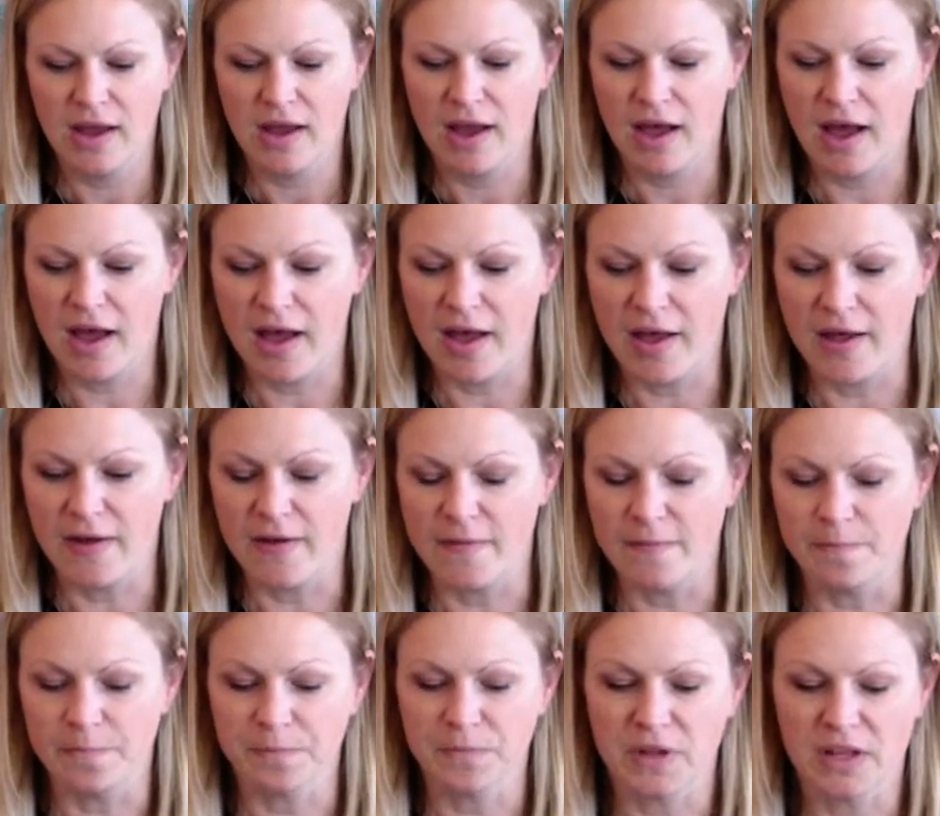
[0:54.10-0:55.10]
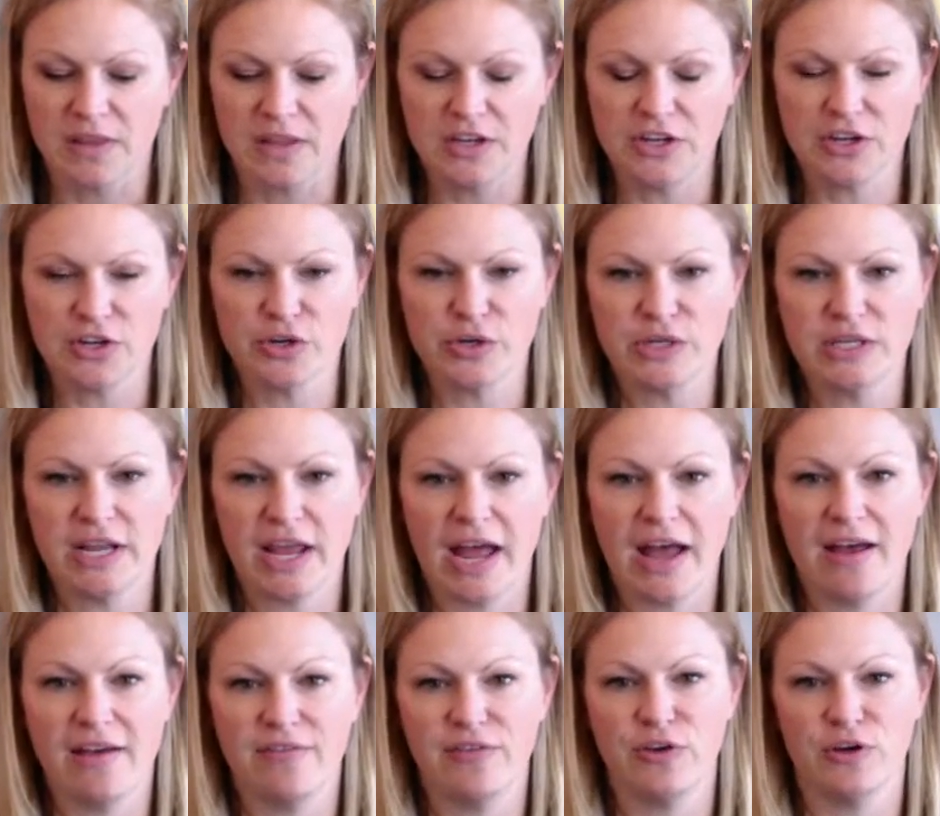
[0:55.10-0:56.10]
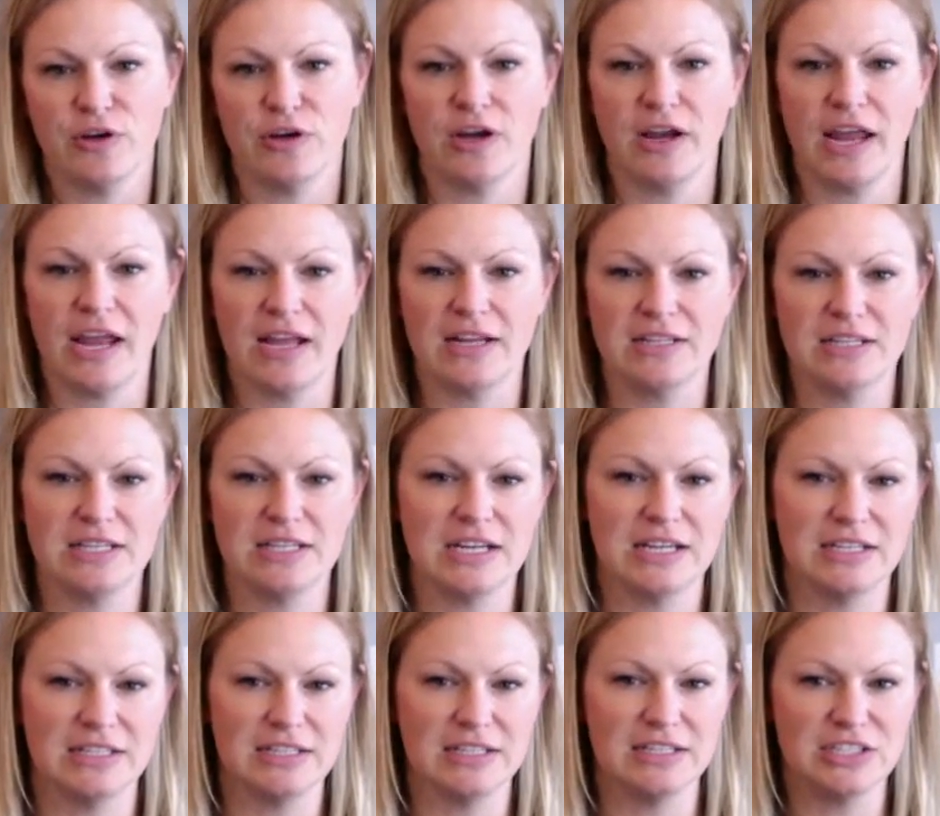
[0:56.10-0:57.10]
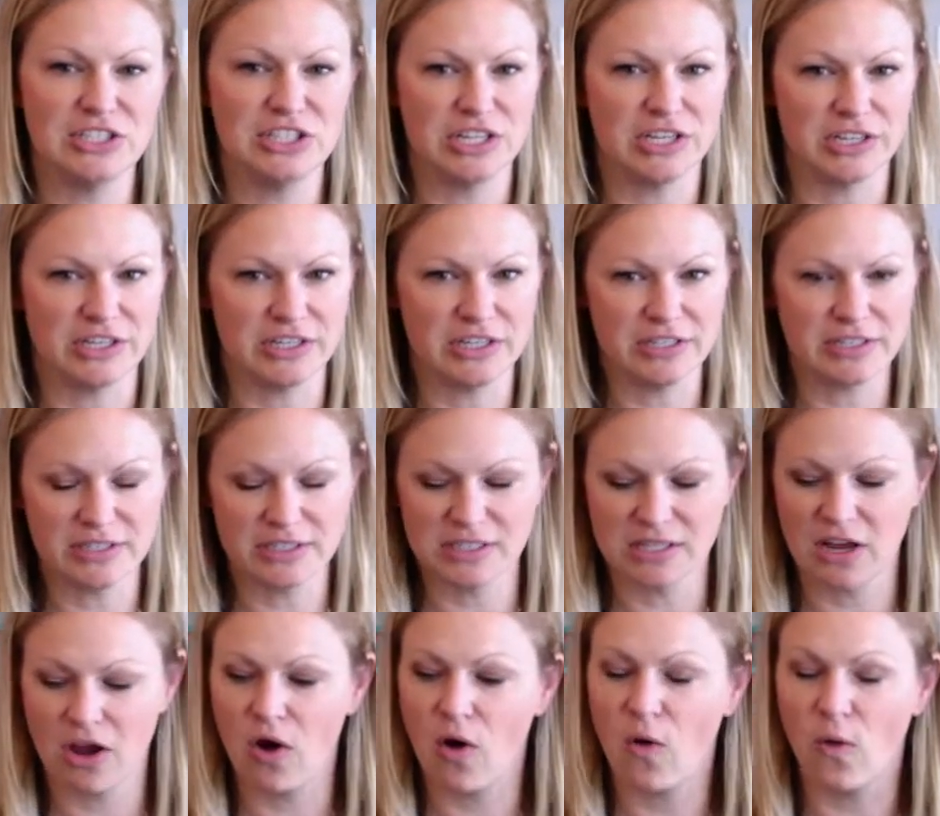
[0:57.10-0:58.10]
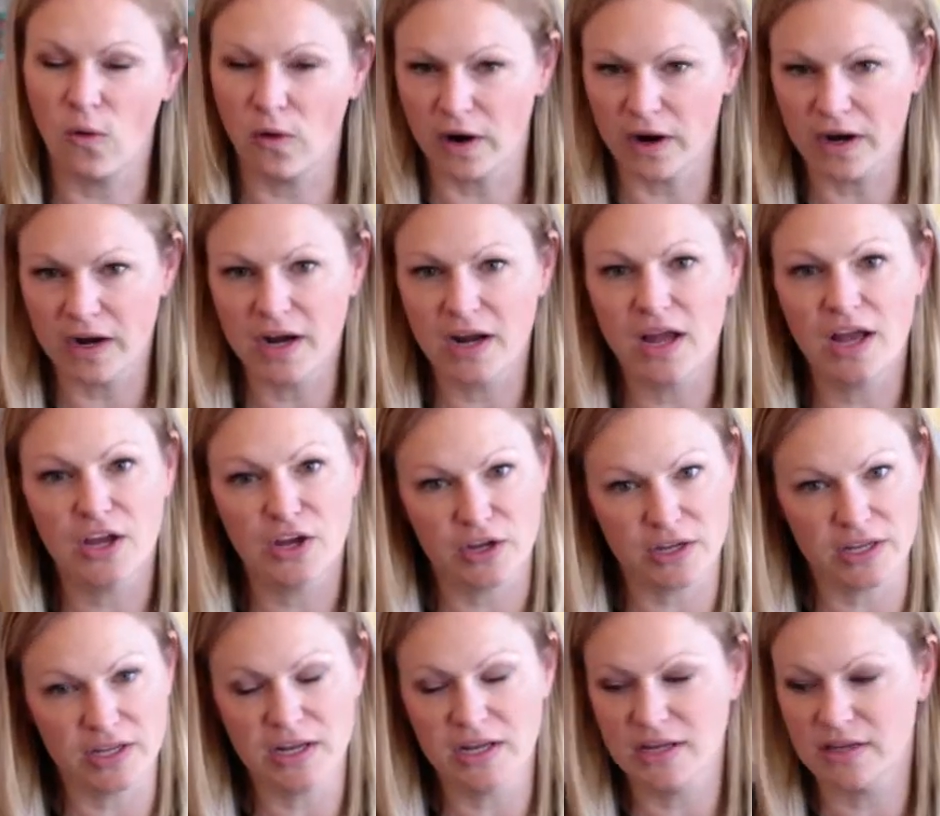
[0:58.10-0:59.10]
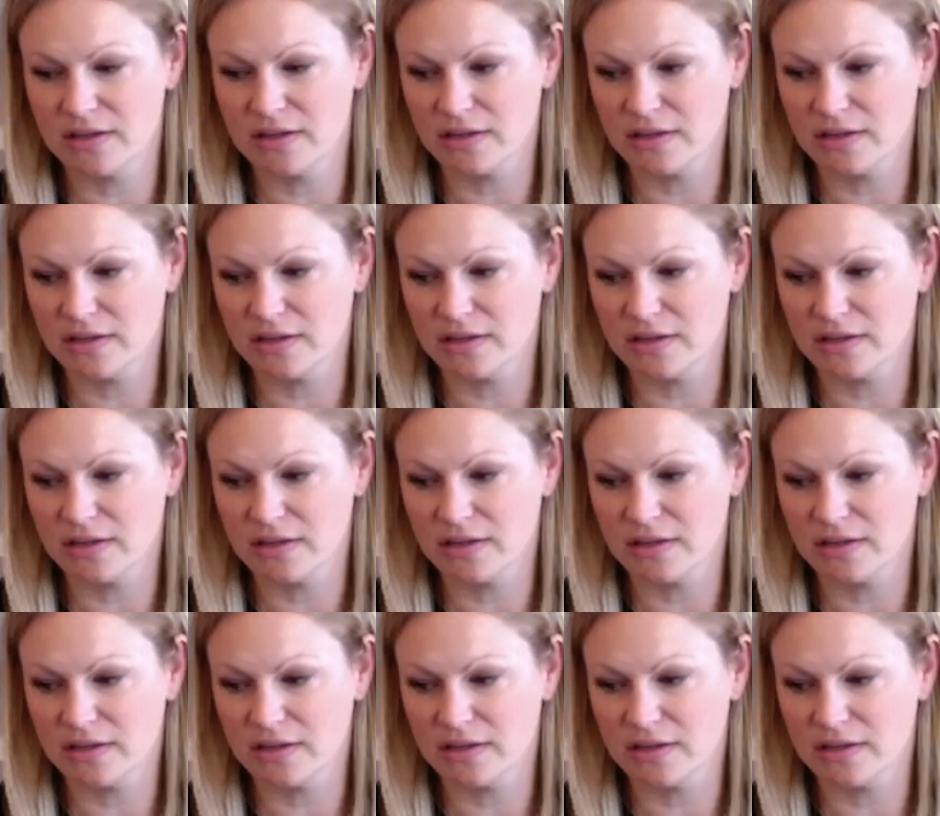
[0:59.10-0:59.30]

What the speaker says: Then you're going to have your handy dandy shears or good